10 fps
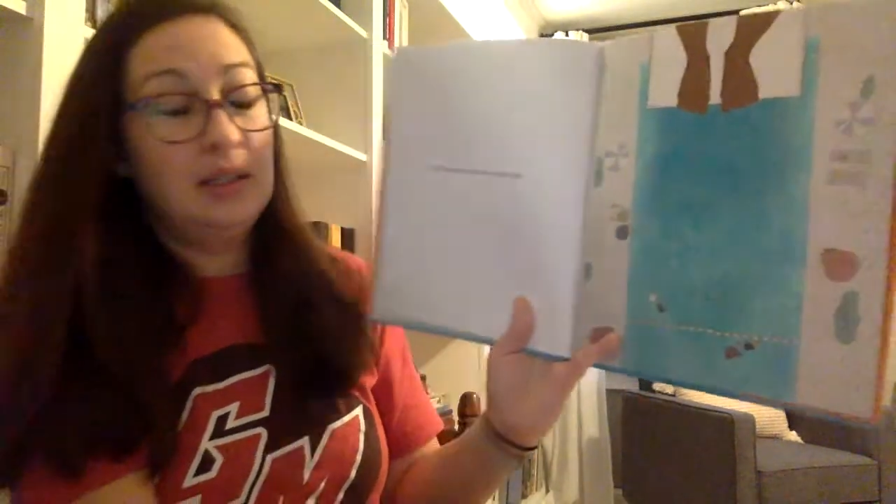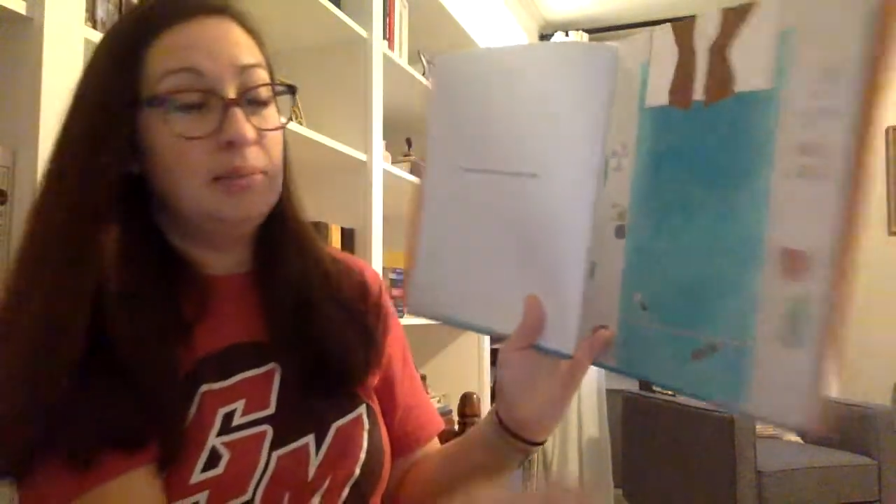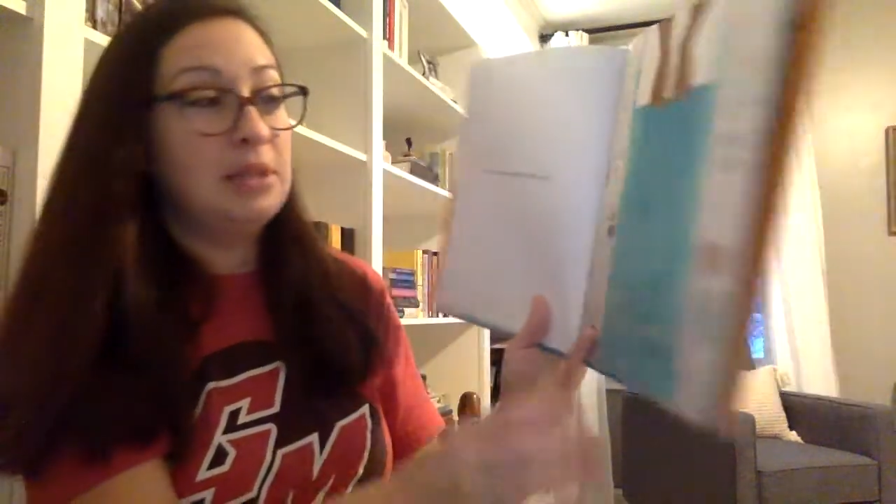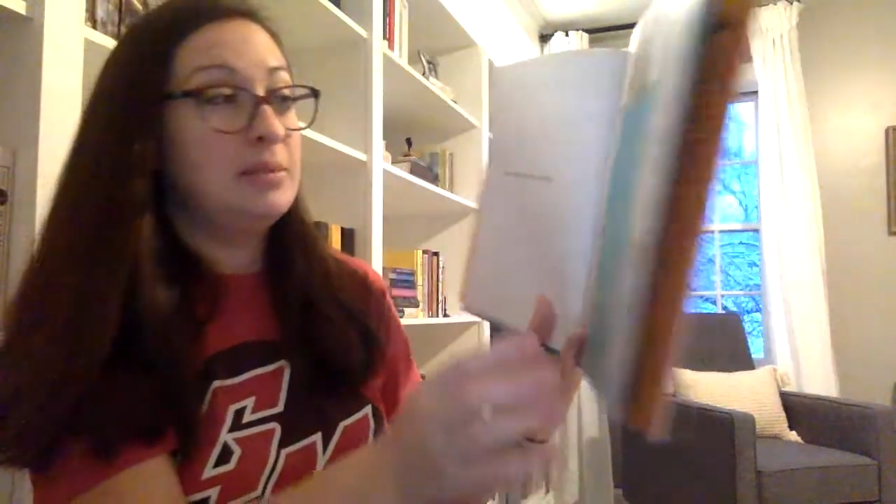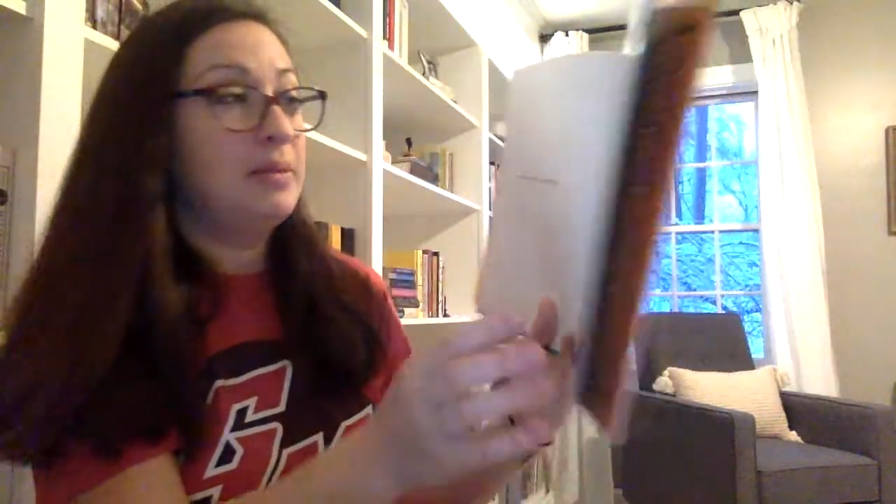
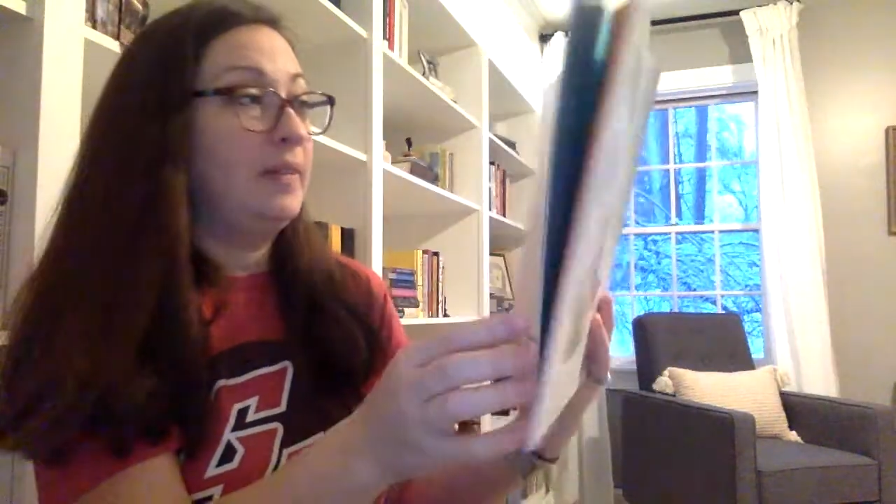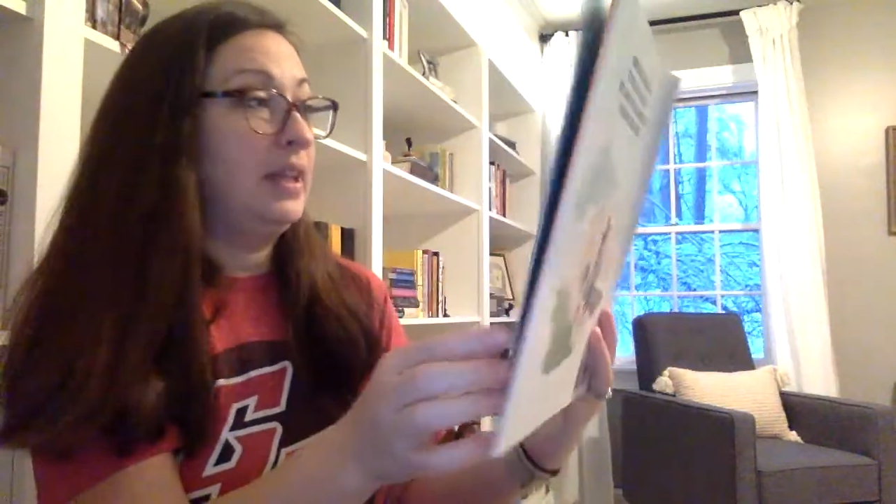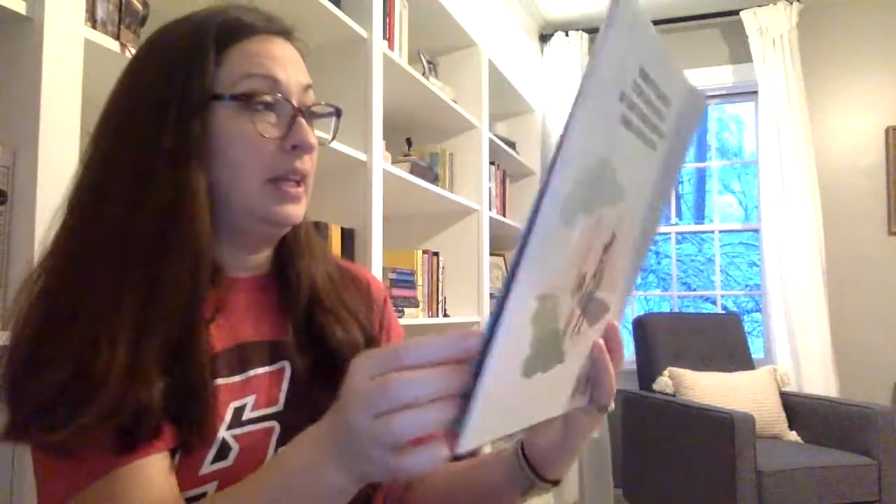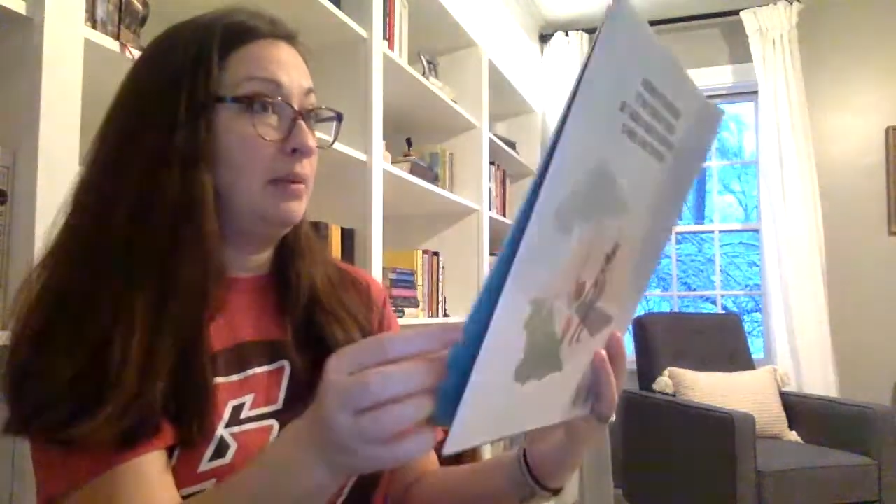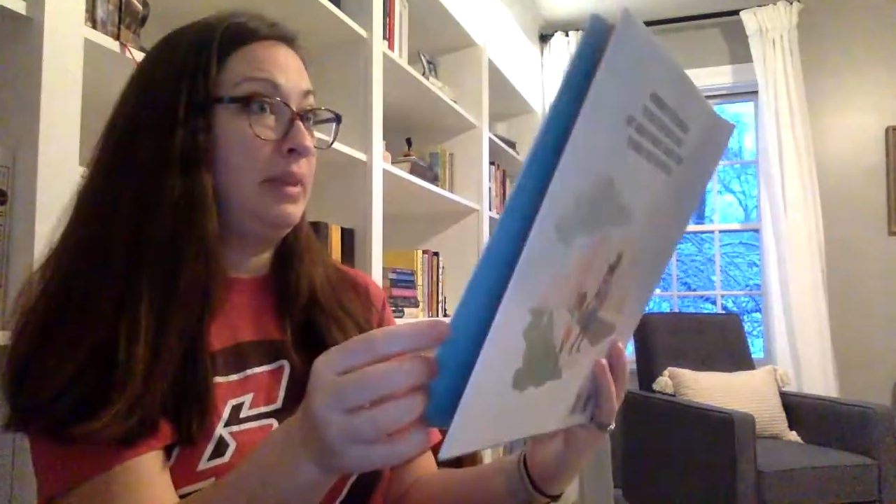It makes me feel
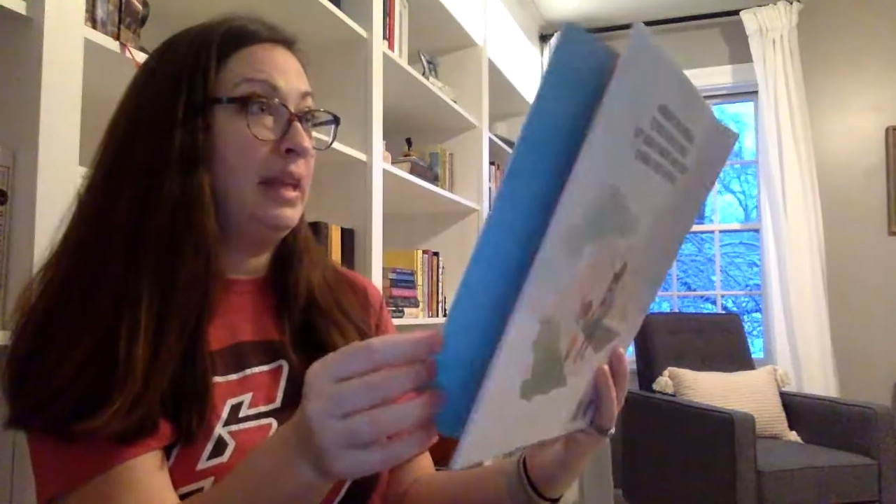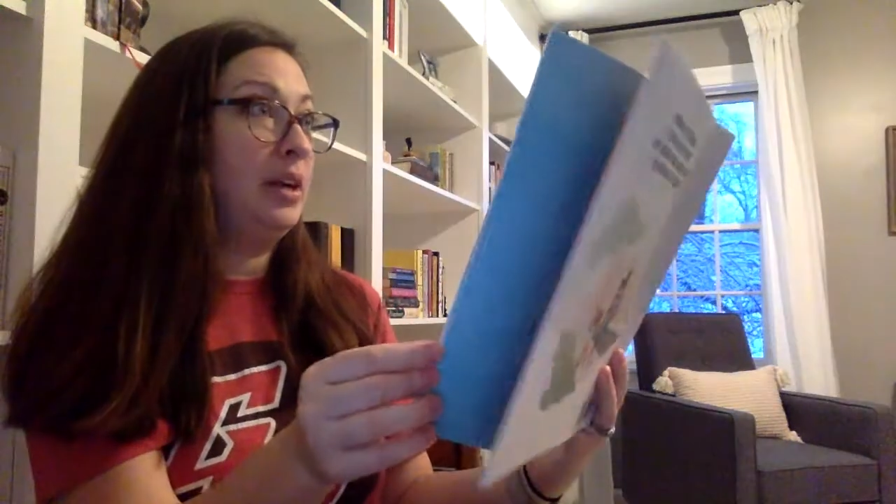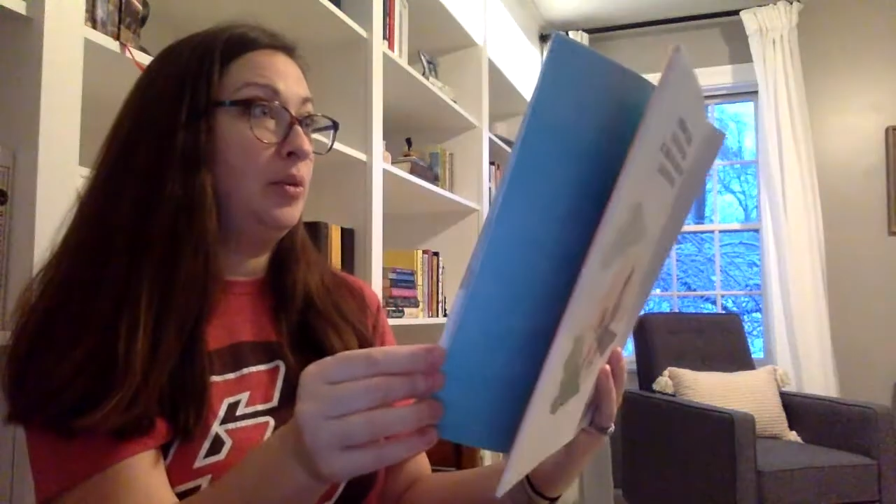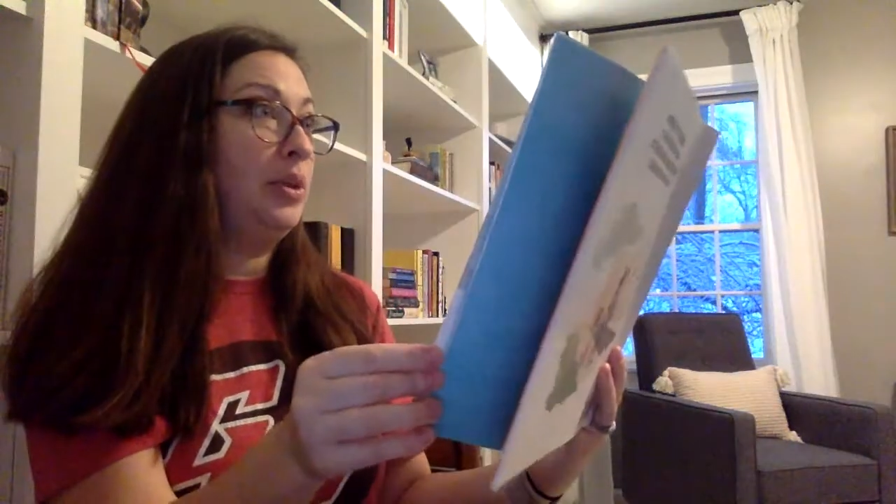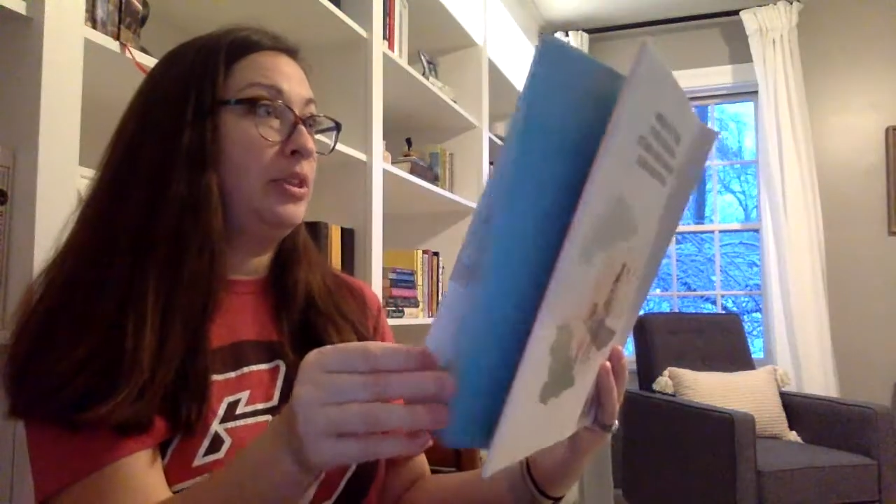like I'm
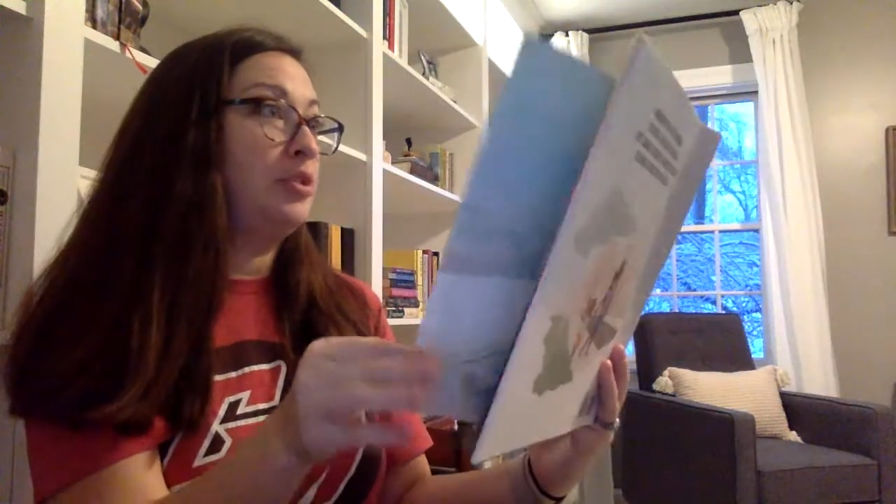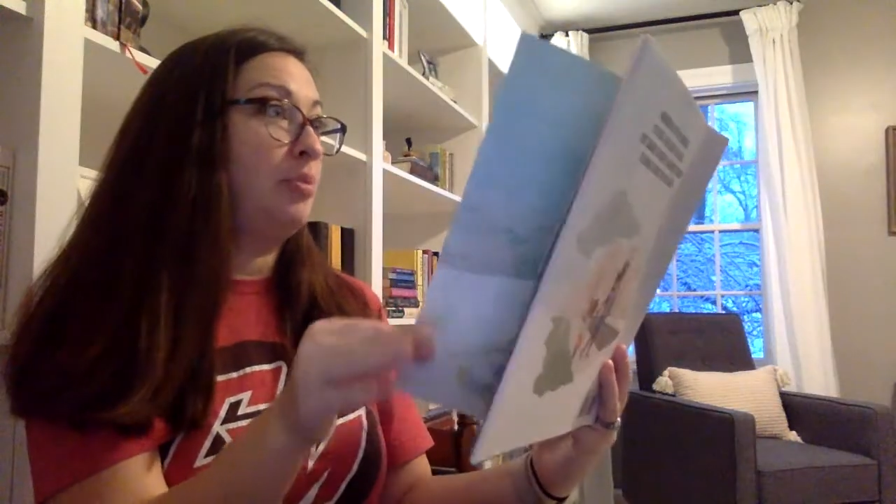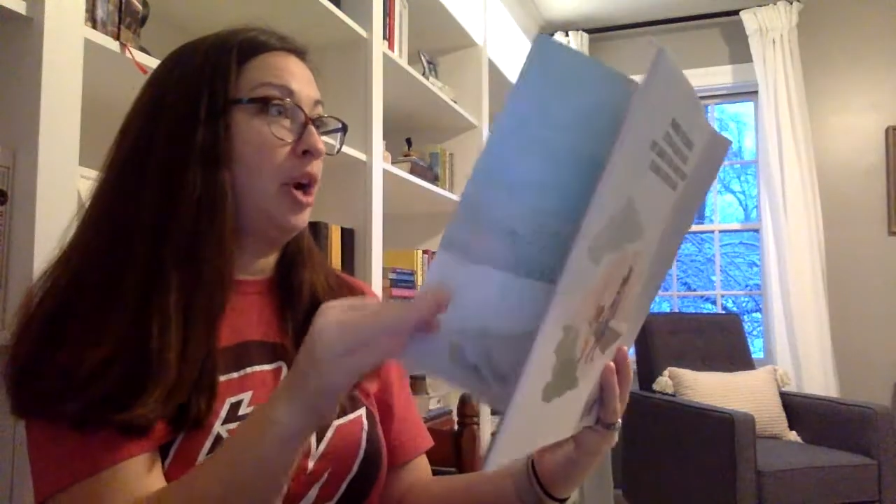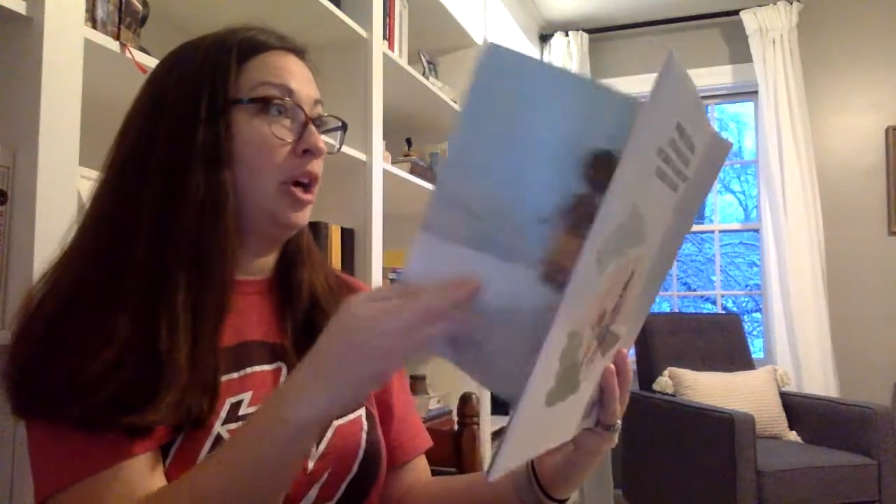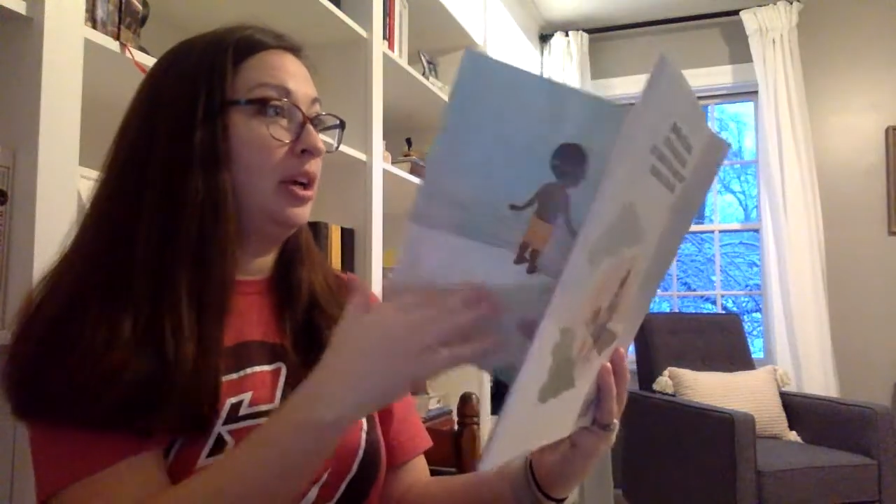there with
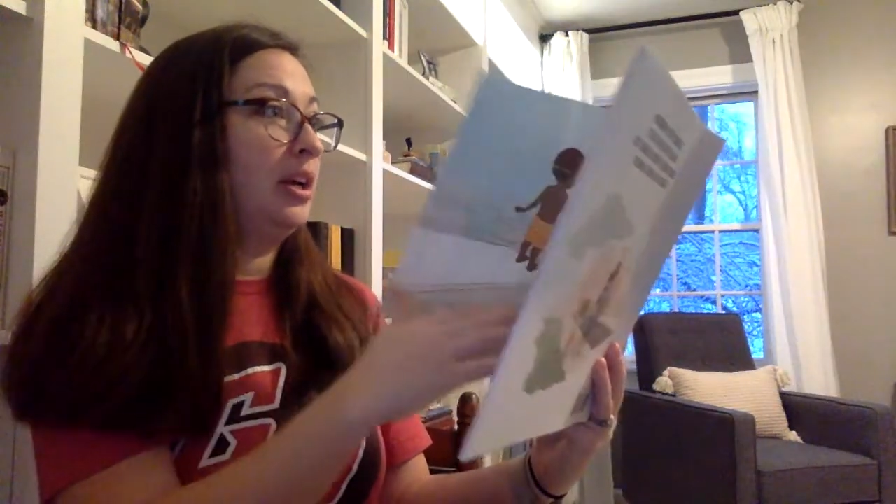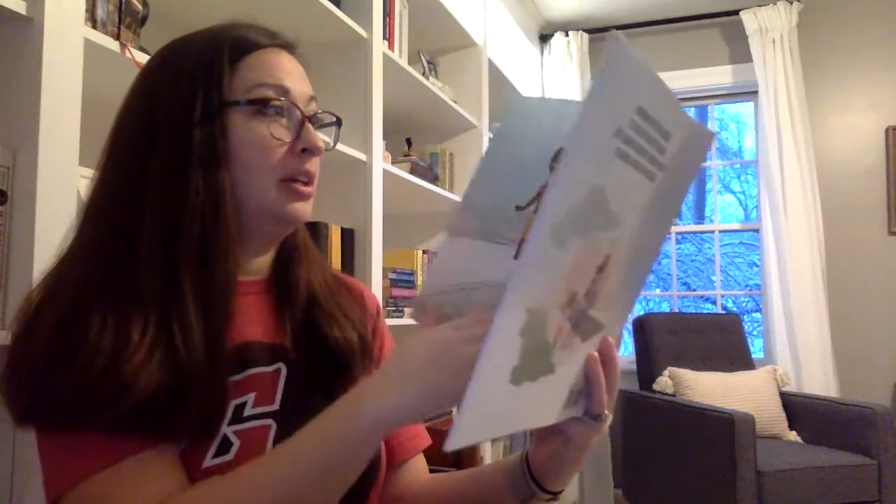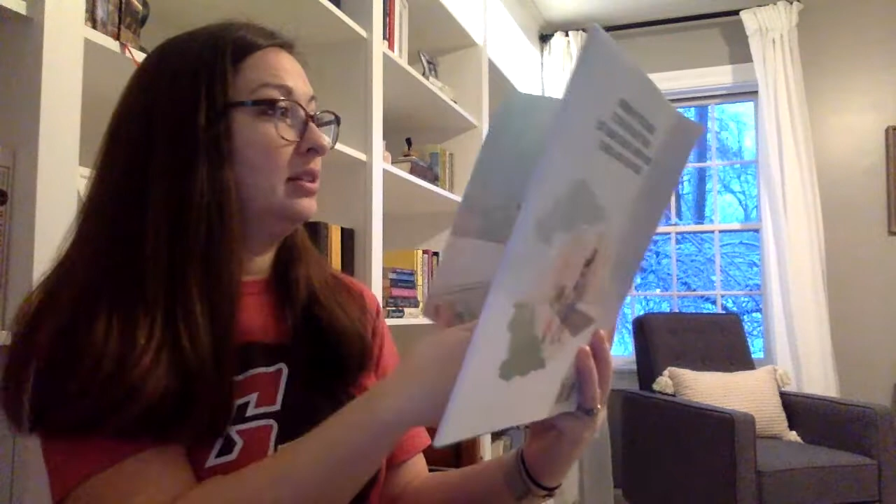Jabari.